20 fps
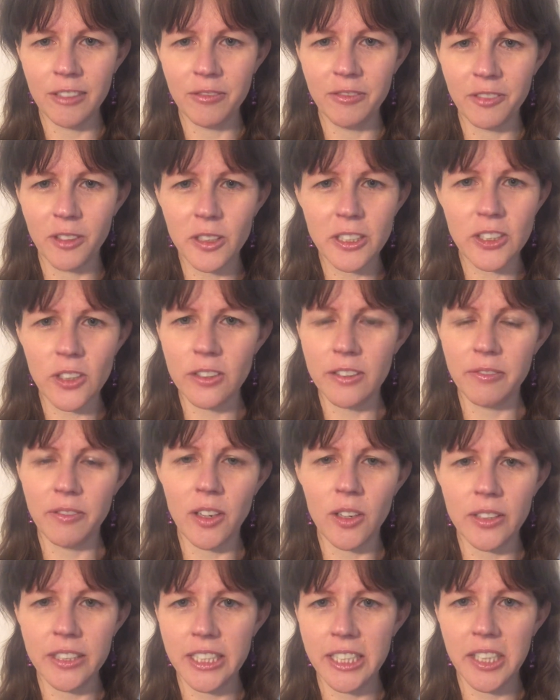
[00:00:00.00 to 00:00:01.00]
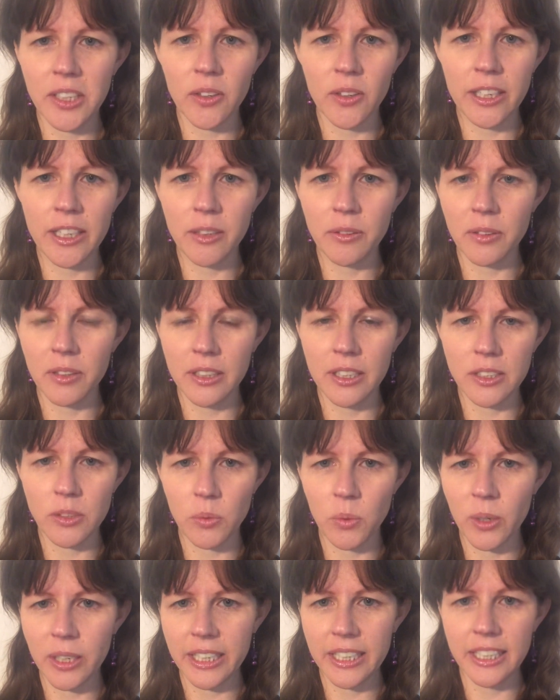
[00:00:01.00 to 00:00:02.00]
first started volunteering for this
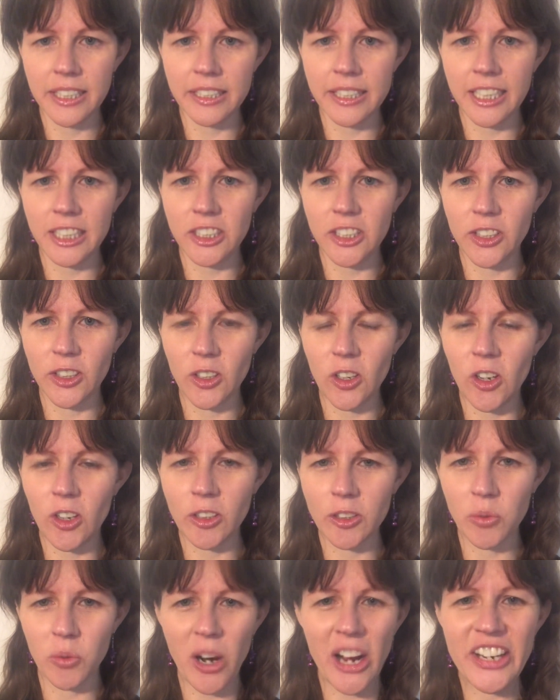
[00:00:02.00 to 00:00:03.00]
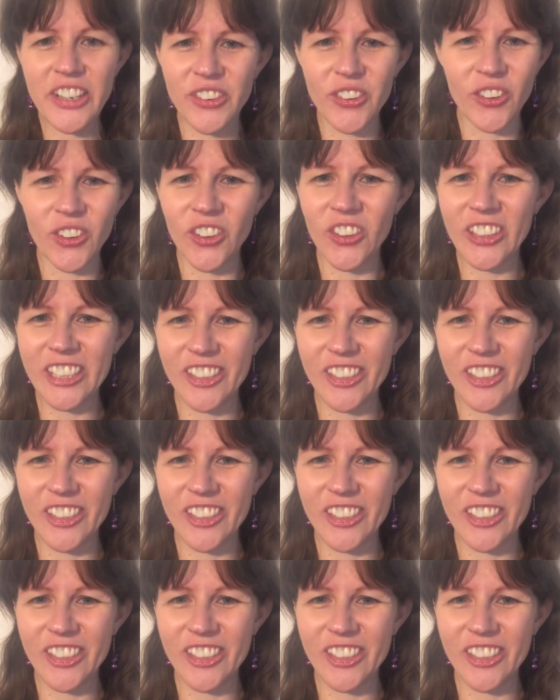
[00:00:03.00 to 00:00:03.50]
organization called Right Girl.